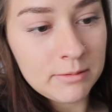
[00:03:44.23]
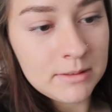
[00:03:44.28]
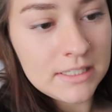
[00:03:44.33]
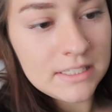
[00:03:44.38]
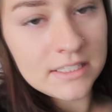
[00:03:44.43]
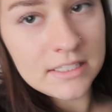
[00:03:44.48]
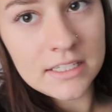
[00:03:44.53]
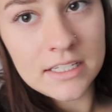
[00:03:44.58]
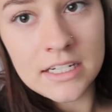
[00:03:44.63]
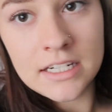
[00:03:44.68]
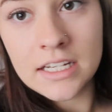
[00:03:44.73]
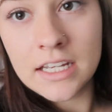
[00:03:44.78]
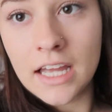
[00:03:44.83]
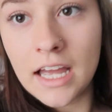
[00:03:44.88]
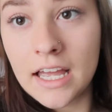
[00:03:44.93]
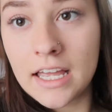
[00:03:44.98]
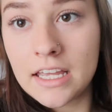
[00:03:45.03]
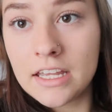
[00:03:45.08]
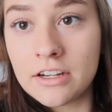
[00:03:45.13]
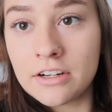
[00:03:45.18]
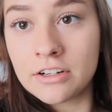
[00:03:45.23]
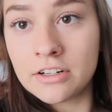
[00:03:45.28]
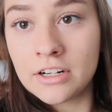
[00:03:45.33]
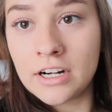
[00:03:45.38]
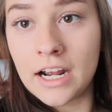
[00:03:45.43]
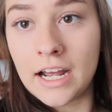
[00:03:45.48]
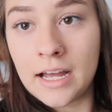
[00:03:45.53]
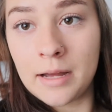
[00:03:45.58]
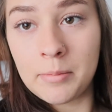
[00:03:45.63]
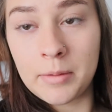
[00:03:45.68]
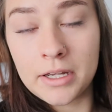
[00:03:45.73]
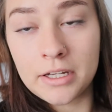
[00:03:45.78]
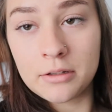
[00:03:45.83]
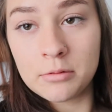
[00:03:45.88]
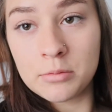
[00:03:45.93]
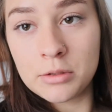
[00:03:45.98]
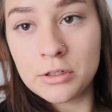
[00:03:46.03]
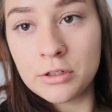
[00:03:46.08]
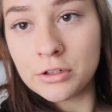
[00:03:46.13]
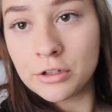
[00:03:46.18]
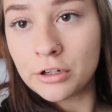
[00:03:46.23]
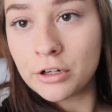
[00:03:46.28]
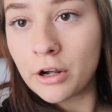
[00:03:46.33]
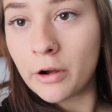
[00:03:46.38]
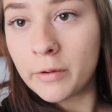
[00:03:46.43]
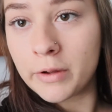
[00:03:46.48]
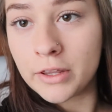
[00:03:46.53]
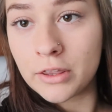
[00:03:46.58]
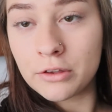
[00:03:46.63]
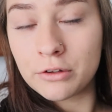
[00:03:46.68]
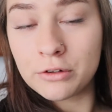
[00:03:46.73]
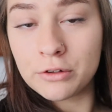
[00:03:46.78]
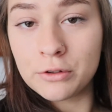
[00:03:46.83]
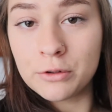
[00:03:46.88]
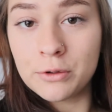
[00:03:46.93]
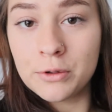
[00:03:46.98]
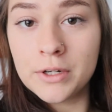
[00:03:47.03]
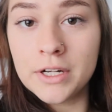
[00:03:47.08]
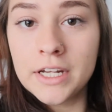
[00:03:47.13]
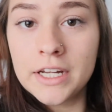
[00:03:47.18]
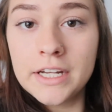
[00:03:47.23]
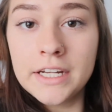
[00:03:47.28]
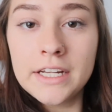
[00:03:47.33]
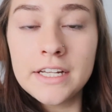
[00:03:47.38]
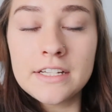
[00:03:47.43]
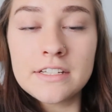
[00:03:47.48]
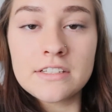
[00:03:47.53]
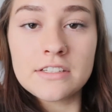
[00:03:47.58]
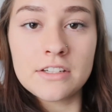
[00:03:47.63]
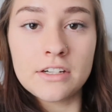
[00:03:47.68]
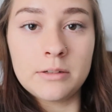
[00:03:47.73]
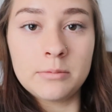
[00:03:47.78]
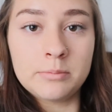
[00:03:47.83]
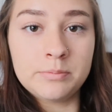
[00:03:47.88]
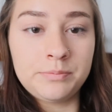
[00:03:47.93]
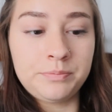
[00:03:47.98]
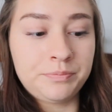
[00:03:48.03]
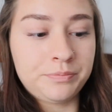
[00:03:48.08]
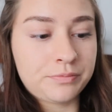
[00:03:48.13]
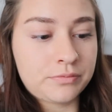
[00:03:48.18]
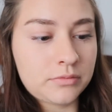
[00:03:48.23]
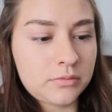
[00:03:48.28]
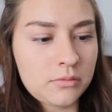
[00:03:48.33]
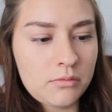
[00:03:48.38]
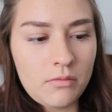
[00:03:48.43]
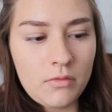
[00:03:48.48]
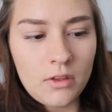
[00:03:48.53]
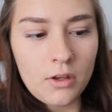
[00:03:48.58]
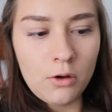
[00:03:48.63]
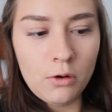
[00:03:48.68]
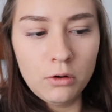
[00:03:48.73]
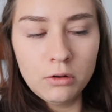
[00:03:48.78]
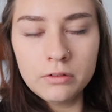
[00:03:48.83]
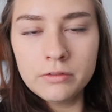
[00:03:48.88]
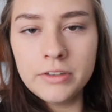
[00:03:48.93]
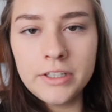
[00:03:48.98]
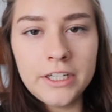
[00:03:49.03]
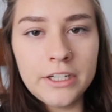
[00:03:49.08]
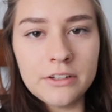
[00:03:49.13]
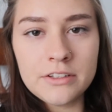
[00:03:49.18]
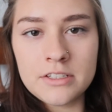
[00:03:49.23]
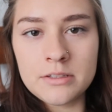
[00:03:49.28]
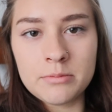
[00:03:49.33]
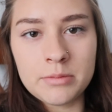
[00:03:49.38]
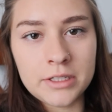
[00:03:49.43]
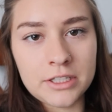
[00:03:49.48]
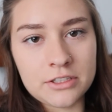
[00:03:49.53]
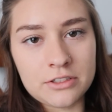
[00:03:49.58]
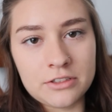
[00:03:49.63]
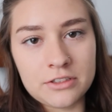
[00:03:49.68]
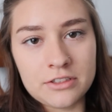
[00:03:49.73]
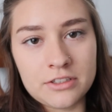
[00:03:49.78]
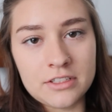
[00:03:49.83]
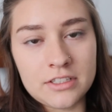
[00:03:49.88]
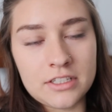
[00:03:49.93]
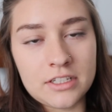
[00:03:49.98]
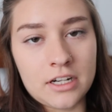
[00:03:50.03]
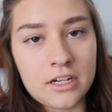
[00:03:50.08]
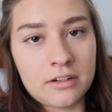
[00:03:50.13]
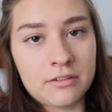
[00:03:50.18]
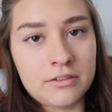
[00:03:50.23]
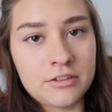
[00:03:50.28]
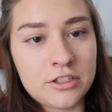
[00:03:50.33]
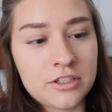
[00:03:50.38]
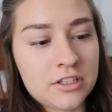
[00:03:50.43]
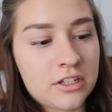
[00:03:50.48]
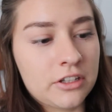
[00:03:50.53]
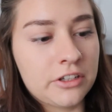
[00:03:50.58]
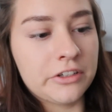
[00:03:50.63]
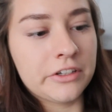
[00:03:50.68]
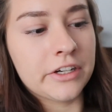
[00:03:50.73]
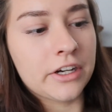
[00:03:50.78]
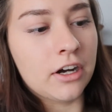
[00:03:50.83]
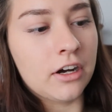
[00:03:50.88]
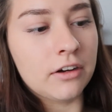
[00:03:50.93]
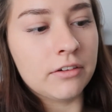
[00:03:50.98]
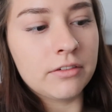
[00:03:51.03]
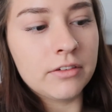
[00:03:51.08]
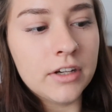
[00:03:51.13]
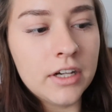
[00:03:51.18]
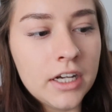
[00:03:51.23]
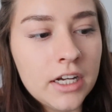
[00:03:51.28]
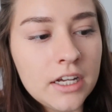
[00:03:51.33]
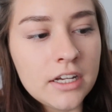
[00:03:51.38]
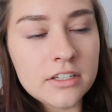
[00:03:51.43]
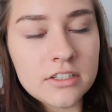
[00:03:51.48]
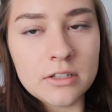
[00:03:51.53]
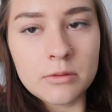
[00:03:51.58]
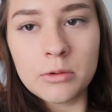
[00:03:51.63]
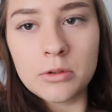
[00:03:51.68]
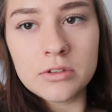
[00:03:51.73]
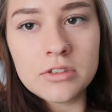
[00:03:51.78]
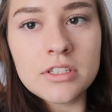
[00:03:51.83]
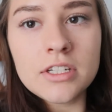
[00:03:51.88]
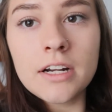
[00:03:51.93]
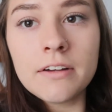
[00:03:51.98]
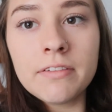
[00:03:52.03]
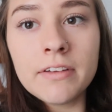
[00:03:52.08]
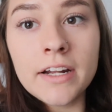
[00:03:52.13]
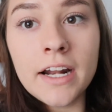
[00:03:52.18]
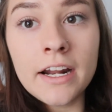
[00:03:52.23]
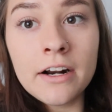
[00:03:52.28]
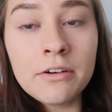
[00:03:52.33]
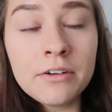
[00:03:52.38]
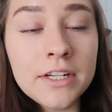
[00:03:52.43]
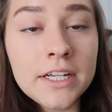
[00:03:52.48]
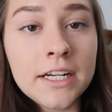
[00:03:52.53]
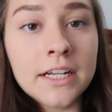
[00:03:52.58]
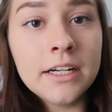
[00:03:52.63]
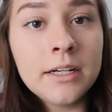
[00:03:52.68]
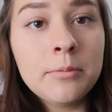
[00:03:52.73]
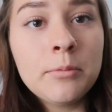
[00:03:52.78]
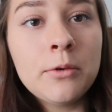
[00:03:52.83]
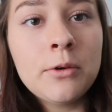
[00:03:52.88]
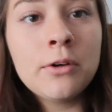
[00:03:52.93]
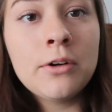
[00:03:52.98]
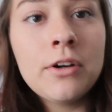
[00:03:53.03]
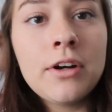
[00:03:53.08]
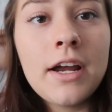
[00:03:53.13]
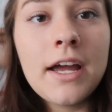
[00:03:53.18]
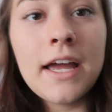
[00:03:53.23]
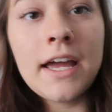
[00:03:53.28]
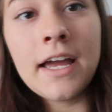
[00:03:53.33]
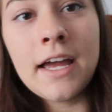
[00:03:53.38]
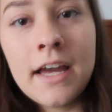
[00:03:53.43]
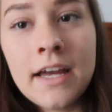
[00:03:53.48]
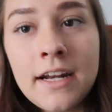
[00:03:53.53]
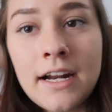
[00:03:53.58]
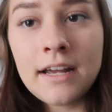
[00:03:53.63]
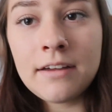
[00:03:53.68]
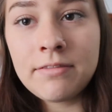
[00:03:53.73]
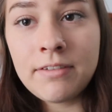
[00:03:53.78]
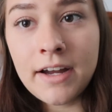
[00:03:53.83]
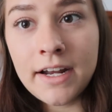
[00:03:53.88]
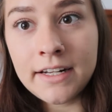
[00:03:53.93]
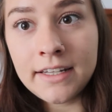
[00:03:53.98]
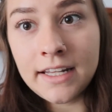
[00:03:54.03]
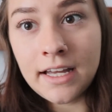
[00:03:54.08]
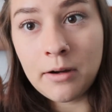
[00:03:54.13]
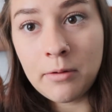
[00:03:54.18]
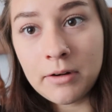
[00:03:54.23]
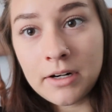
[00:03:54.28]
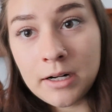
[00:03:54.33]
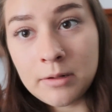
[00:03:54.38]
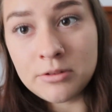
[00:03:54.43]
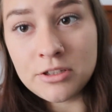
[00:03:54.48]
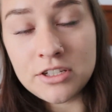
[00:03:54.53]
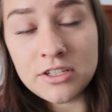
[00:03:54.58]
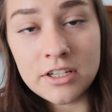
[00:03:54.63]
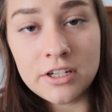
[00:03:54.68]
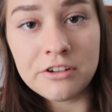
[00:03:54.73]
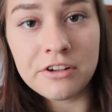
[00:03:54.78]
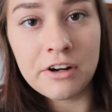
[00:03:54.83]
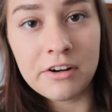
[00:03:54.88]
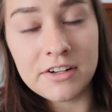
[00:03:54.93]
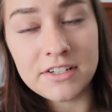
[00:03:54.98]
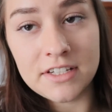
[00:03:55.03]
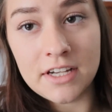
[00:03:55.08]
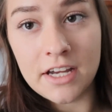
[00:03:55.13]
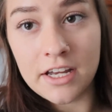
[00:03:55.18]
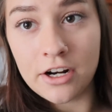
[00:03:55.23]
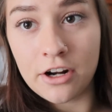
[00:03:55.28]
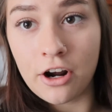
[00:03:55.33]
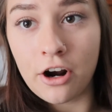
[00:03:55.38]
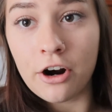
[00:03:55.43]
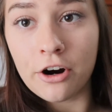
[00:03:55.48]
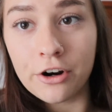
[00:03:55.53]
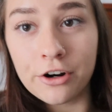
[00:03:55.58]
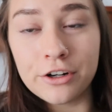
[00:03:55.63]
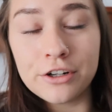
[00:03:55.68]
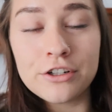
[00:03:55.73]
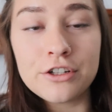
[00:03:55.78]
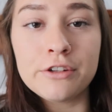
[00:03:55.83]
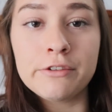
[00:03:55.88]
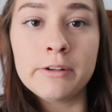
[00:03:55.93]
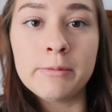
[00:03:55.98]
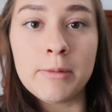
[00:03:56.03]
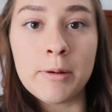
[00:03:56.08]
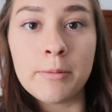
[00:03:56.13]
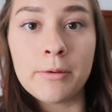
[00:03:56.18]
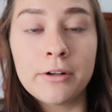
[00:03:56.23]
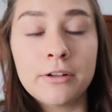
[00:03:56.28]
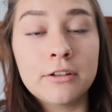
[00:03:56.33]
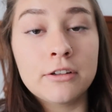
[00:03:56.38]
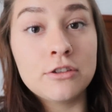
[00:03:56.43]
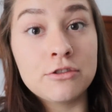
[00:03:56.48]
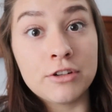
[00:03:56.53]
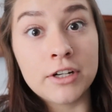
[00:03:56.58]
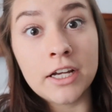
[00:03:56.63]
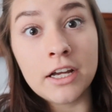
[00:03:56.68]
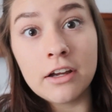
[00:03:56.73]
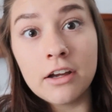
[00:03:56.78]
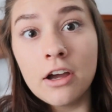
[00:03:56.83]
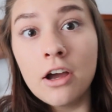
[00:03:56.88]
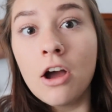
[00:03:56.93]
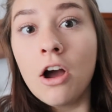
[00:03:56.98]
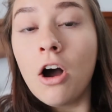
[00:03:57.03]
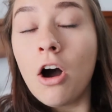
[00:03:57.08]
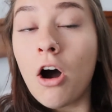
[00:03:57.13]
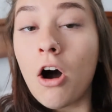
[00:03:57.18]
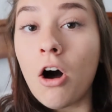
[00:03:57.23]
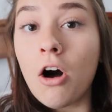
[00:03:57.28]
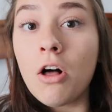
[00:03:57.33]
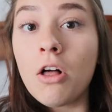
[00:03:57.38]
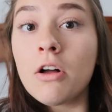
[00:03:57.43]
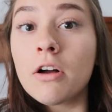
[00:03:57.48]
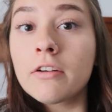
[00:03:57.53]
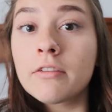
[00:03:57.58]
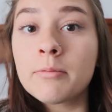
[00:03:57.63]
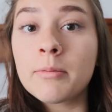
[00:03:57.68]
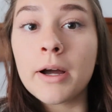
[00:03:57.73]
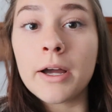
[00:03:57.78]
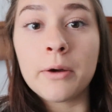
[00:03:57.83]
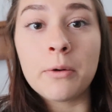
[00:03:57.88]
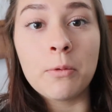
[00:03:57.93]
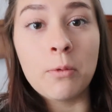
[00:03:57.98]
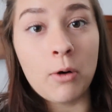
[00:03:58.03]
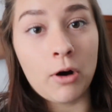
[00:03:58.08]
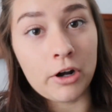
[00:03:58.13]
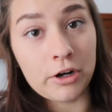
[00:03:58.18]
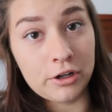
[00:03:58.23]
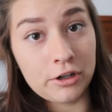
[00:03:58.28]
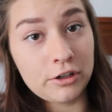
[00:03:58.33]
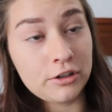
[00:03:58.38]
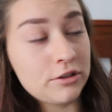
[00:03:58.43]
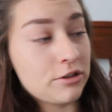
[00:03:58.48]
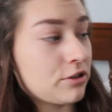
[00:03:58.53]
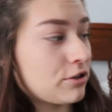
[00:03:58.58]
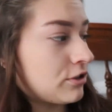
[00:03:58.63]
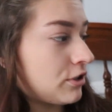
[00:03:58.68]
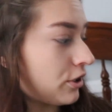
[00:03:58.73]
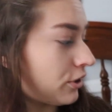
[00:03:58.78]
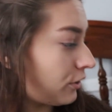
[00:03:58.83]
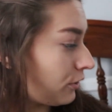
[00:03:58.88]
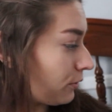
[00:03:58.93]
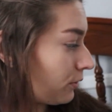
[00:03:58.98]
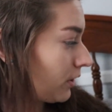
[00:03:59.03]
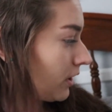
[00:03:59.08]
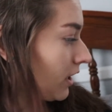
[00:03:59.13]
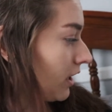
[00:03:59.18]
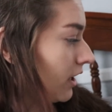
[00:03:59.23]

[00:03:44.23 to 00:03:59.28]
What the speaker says: been sitting here at my computer going through some old videos and pictures and stuff, and just clearing off some old stuff that I don't need anymore. And I find that when I'm just sitting around, it's kind of hard to remember to drink all of my water. So